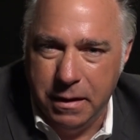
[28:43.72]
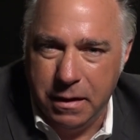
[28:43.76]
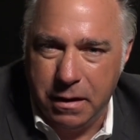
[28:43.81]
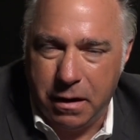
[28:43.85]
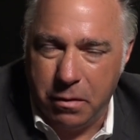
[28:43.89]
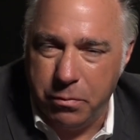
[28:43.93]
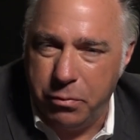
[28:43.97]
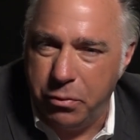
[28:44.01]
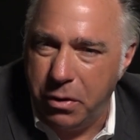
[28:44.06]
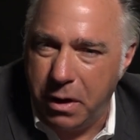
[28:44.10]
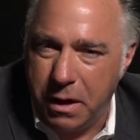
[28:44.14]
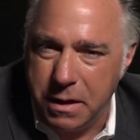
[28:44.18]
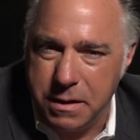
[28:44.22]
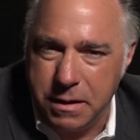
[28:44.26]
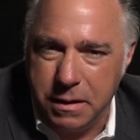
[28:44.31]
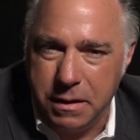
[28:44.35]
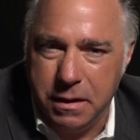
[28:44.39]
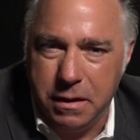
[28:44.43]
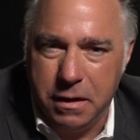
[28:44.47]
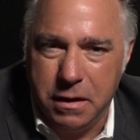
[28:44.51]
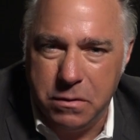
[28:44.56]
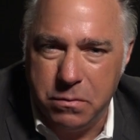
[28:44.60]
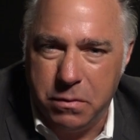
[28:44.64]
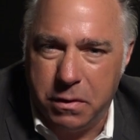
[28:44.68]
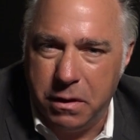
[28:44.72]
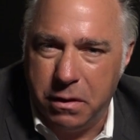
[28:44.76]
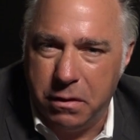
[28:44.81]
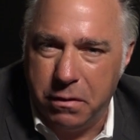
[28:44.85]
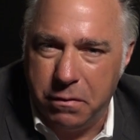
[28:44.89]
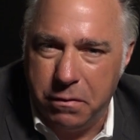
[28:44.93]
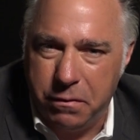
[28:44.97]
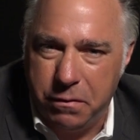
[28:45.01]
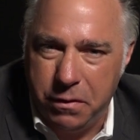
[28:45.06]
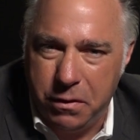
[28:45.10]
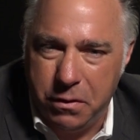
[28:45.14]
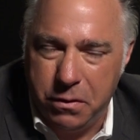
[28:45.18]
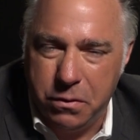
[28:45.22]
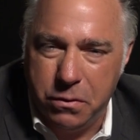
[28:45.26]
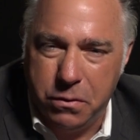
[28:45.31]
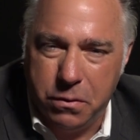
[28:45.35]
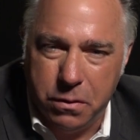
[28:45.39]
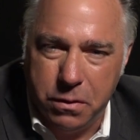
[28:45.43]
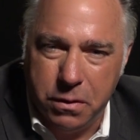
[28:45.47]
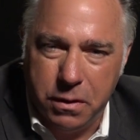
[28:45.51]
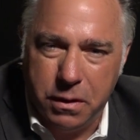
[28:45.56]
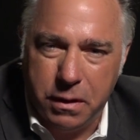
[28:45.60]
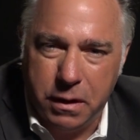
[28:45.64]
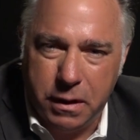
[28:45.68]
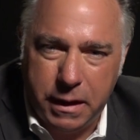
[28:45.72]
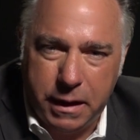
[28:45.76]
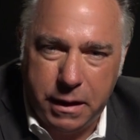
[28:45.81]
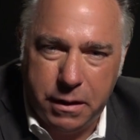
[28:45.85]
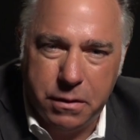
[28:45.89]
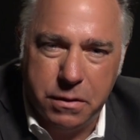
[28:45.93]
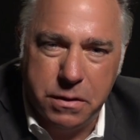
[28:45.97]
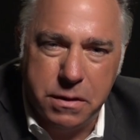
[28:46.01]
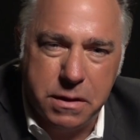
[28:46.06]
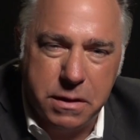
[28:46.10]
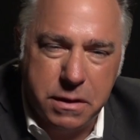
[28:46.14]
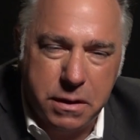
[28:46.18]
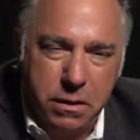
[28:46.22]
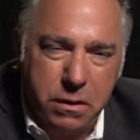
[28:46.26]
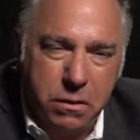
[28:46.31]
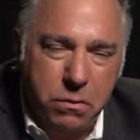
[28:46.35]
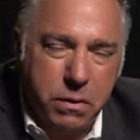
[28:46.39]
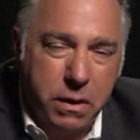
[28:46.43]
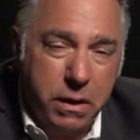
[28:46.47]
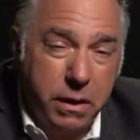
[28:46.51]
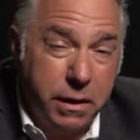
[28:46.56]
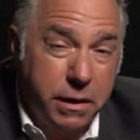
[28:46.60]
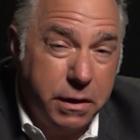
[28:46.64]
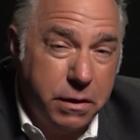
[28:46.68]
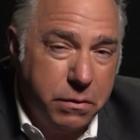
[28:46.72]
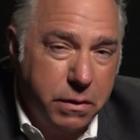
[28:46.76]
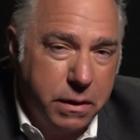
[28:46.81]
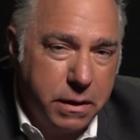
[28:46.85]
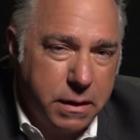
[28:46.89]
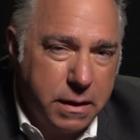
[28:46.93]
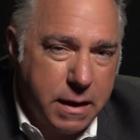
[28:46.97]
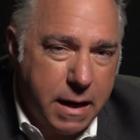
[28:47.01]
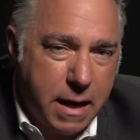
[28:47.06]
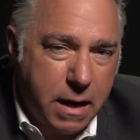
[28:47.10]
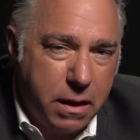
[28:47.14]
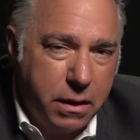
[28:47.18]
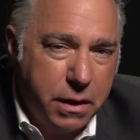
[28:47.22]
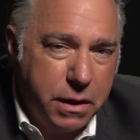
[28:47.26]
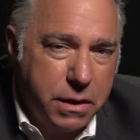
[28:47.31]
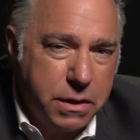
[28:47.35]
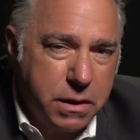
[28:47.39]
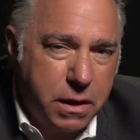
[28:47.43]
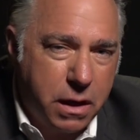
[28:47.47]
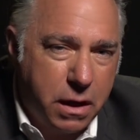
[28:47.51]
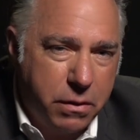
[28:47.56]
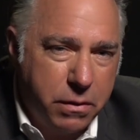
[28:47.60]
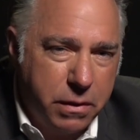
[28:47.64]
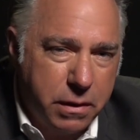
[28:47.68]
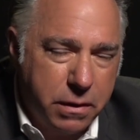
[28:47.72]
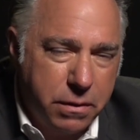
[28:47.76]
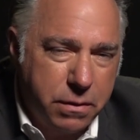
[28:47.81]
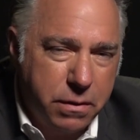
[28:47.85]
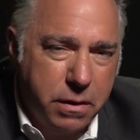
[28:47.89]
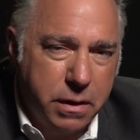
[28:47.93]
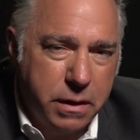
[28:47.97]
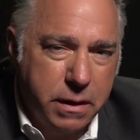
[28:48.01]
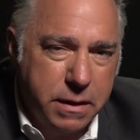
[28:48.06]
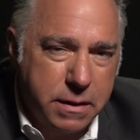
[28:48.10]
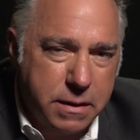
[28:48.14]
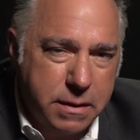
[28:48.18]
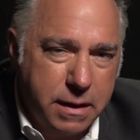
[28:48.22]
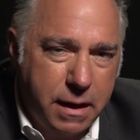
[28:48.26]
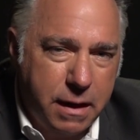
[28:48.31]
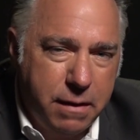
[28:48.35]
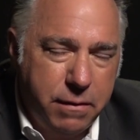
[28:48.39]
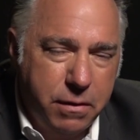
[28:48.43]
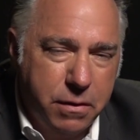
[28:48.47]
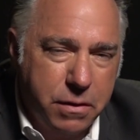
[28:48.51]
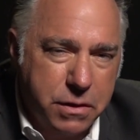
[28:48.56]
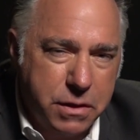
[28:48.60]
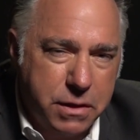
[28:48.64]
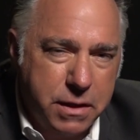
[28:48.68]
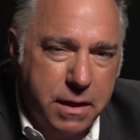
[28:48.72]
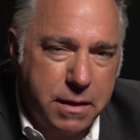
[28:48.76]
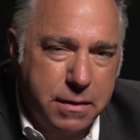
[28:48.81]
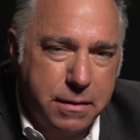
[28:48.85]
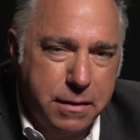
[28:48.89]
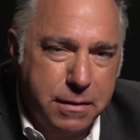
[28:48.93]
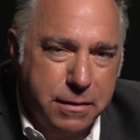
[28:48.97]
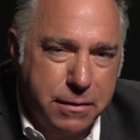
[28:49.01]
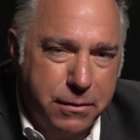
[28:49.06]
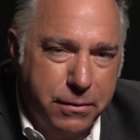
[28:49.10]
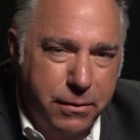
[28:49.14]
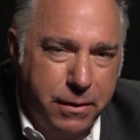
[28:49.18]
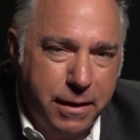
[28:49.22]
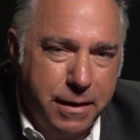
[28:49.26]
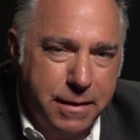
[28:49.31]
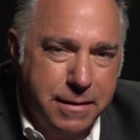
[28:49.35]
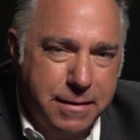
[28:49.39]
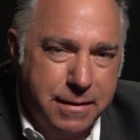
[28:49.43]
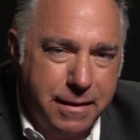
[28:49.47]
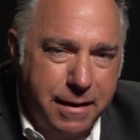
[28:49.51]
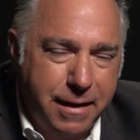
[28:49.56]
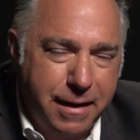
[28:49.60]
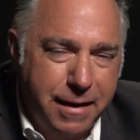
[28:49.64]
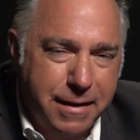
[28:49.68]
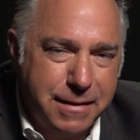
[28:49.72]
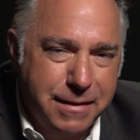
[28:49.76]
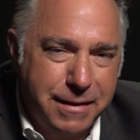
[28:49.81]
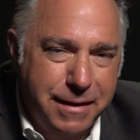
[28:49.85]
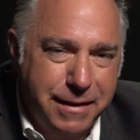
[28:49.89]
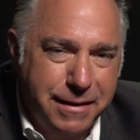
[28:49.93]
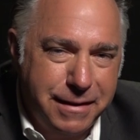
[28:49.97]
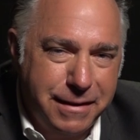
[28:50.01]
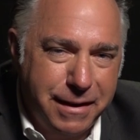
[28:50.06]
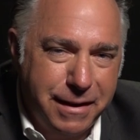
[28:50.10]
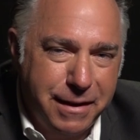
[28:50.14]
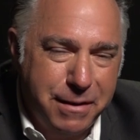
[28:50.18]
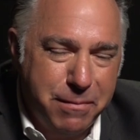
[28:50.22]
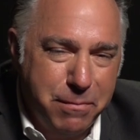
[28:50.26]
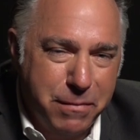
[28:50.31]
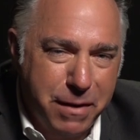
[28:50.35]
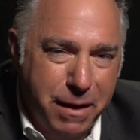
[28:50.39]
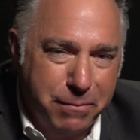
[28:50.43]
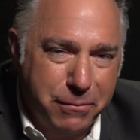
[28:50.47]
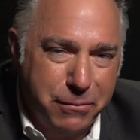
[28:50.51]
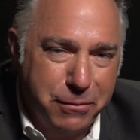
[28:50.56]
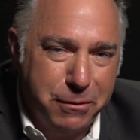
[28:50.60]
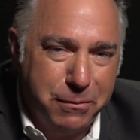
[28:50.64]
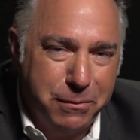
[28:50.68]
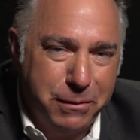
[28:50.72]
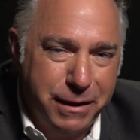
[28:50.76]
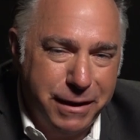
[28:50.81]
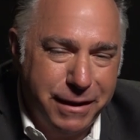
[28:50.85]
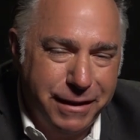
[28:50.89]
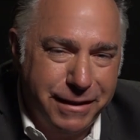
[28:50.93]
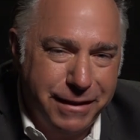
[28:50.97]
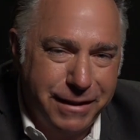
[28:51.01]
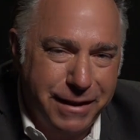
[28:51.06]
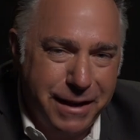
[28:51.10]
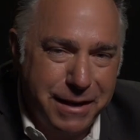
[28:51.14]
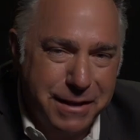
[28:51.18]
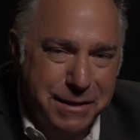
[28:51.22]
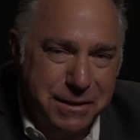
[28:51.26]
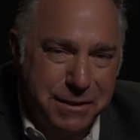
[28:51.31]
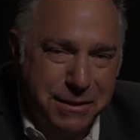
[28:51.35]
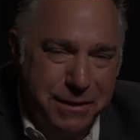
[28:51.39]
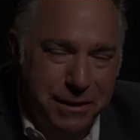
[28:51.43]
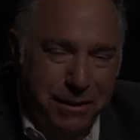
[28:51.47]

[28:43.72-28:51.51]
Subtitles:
Our president is one of the few world leaders still willing to acknowledge our Lord and Savior Jesus Christ as he did memorably last